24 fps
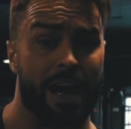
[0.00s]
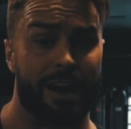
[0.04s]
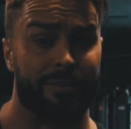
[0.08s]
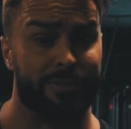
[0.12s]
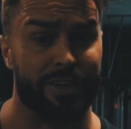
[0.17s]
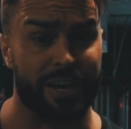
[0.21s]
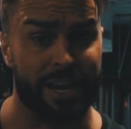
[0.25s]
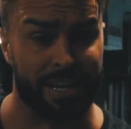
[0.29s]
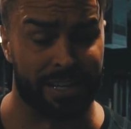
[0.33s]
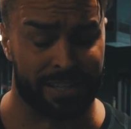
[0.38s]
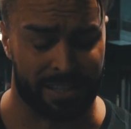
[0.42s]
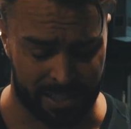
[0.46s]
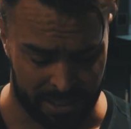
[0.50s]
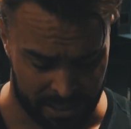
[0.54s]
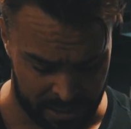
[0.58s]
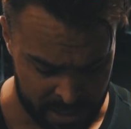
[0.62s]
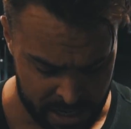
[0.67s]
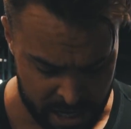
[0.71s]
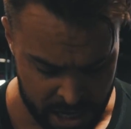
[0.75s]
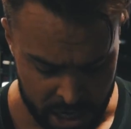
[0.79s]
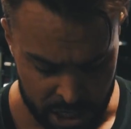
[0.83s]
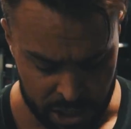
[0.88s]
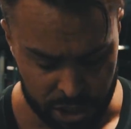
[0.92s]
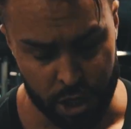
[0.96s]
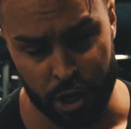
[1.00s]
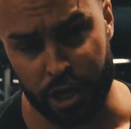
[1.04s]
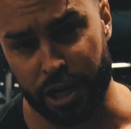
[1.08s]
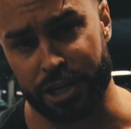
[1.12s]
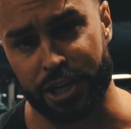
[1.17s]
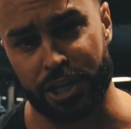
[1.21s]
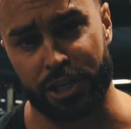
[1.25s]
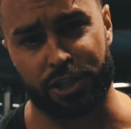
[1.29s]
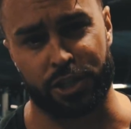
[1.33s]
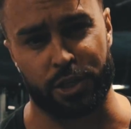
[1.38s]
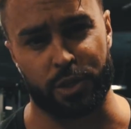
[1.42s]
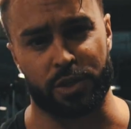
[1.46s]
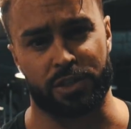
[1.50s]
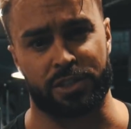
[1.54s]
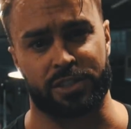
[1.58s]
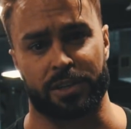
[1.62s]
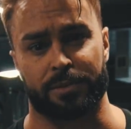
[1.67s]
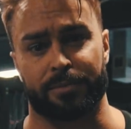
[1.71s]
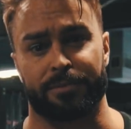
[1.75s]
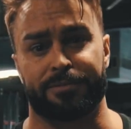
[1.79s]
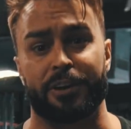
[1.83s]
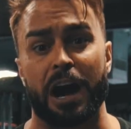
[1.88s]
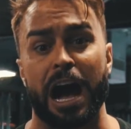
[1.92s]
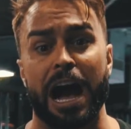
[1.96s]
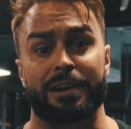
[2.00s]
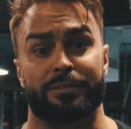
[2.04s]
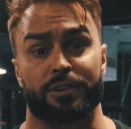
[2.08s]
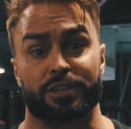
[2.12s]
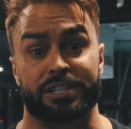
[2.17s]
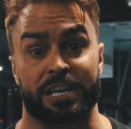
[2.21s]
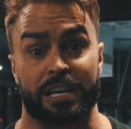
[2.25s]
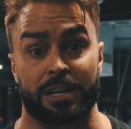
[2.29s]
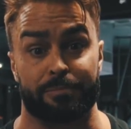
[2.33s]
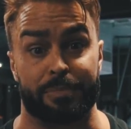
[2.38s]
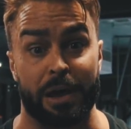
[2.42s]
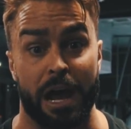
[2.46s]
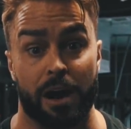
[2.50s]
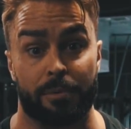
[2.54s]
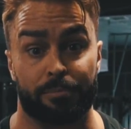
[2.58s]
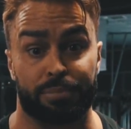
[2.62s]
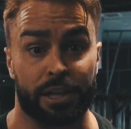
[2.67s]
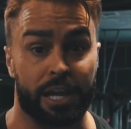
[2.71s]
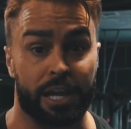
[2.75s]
have this, you can just use some 5 or 10 pound